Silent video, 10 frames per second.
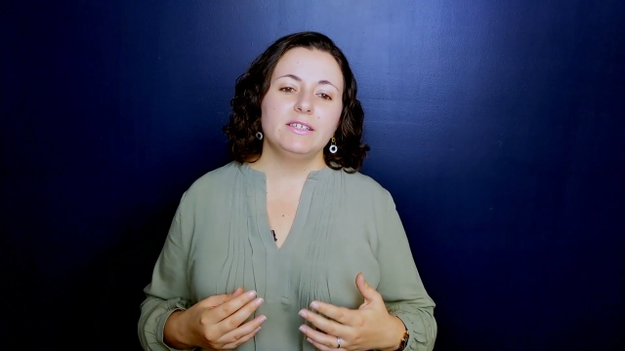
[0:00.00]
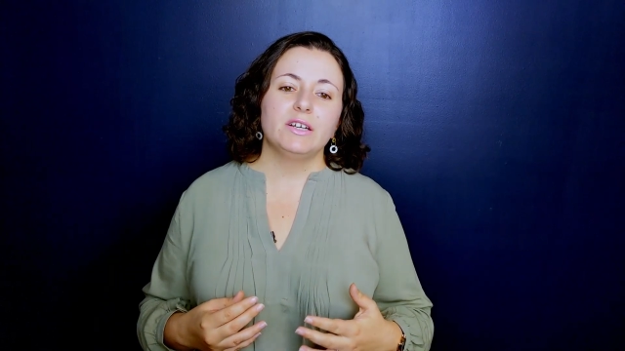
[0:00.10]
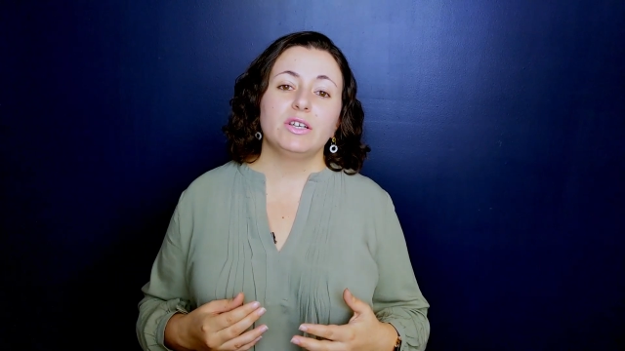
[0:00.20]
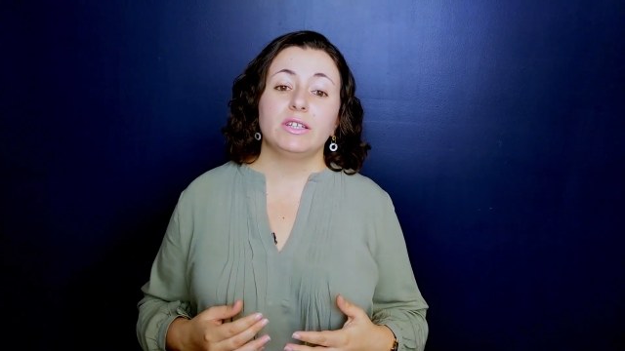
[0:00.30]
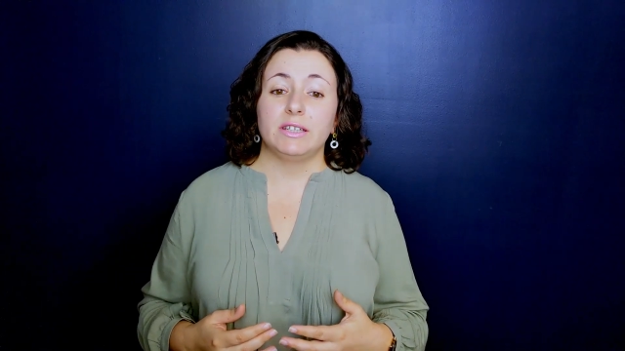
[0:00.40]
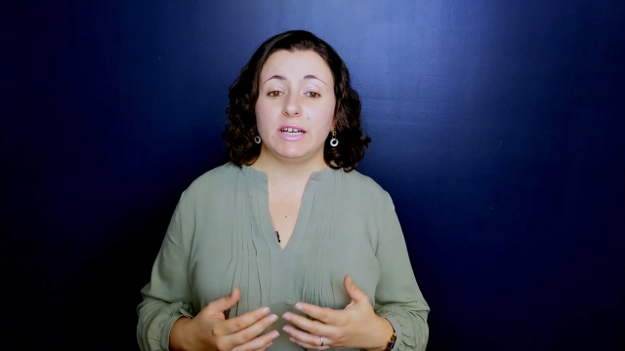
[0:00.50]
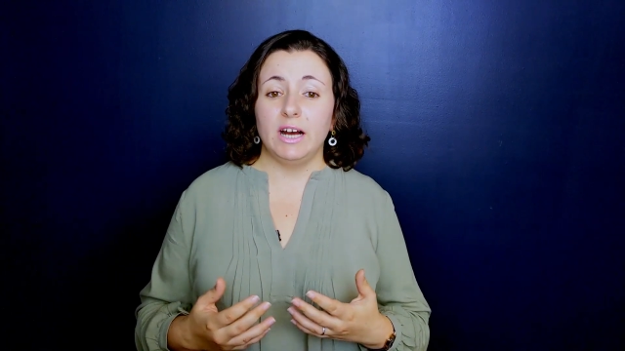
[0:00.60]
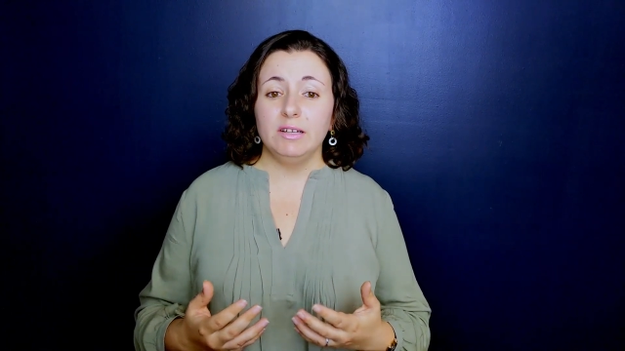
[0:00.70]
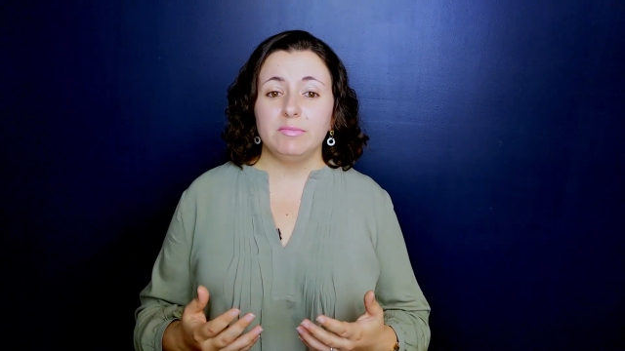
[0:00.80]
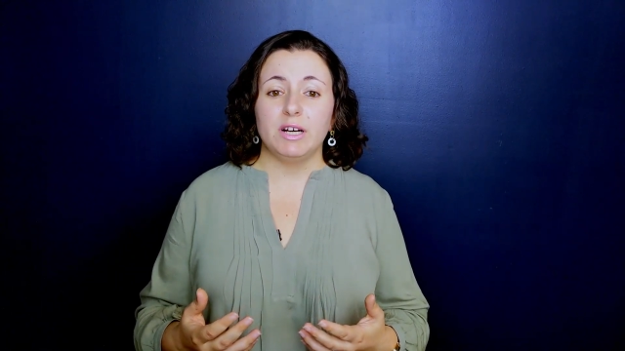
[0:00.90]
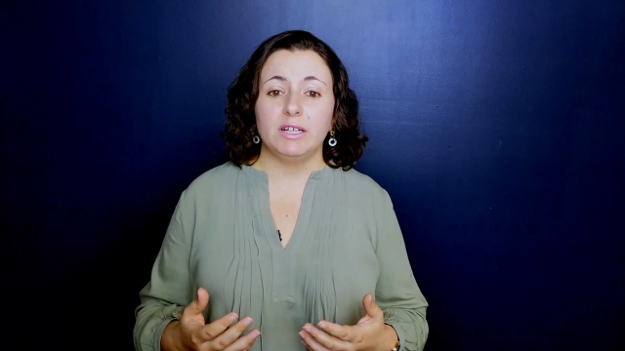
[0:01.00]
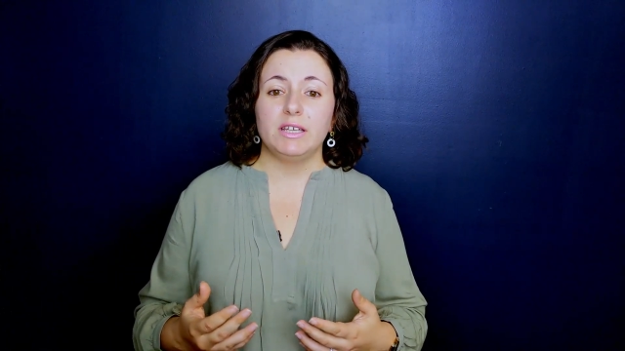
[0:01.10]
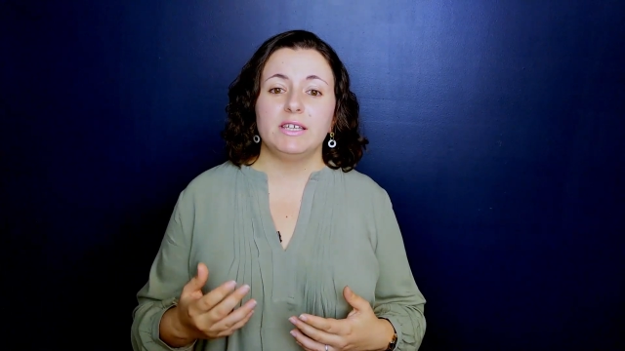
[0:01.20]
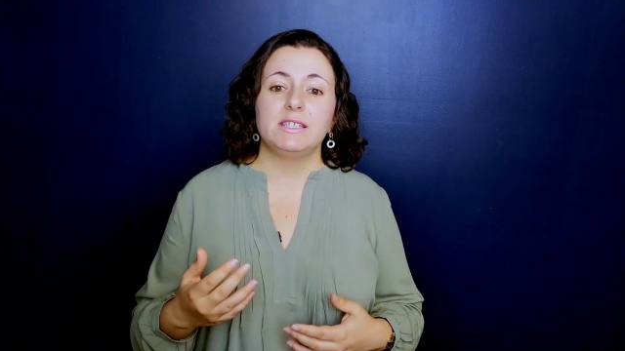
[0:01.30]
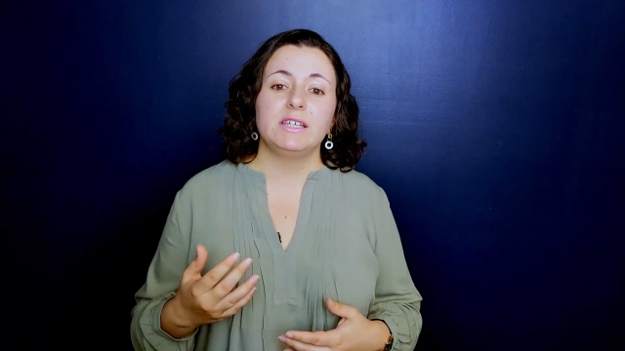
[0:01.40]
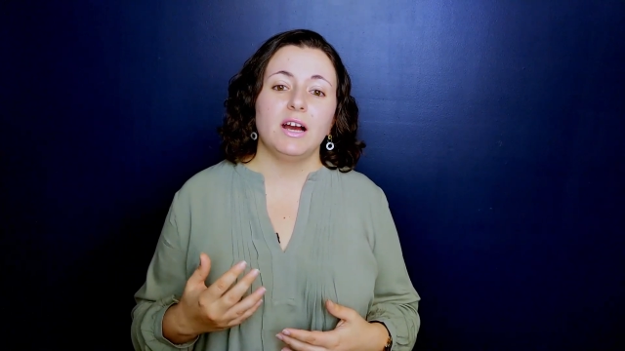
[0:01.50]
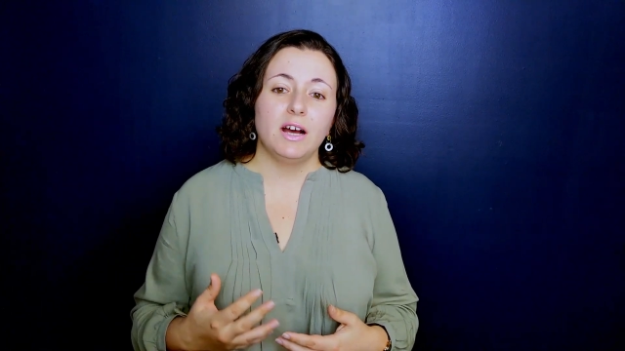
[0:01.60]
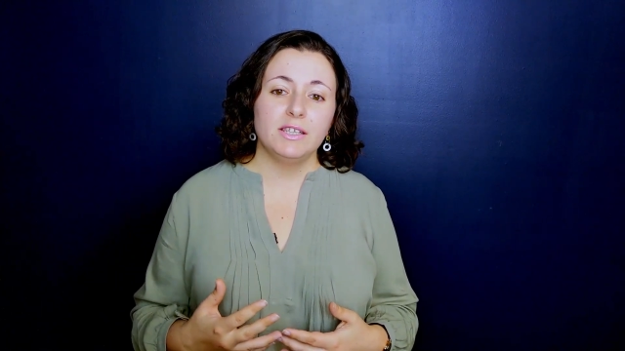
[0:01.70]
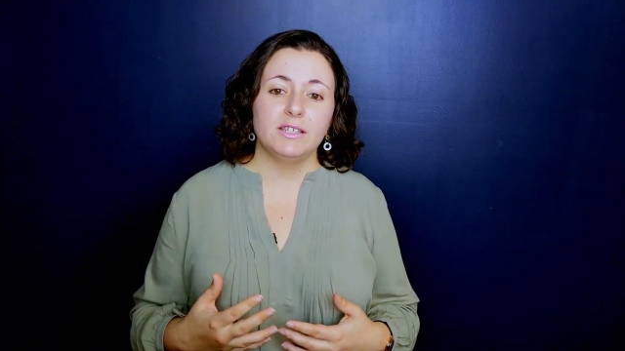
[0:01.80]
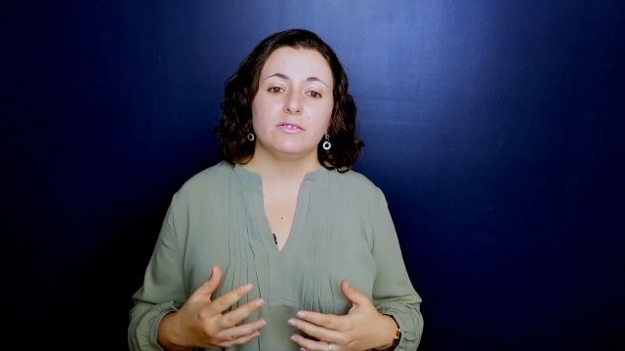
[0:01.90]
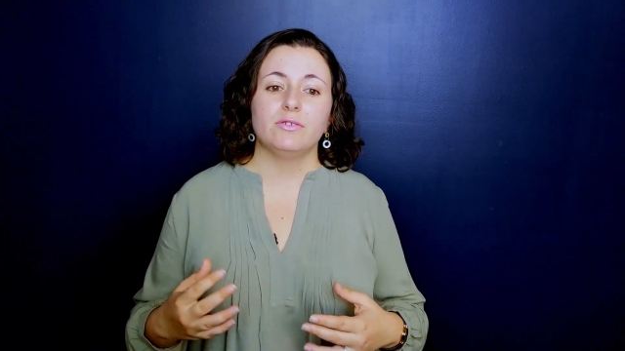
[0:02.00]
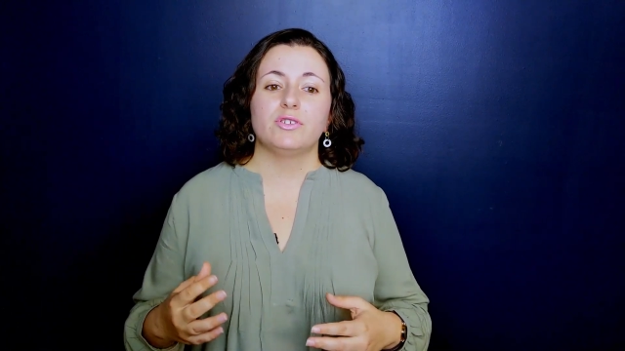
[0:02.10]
tell you that Kanban is the answer to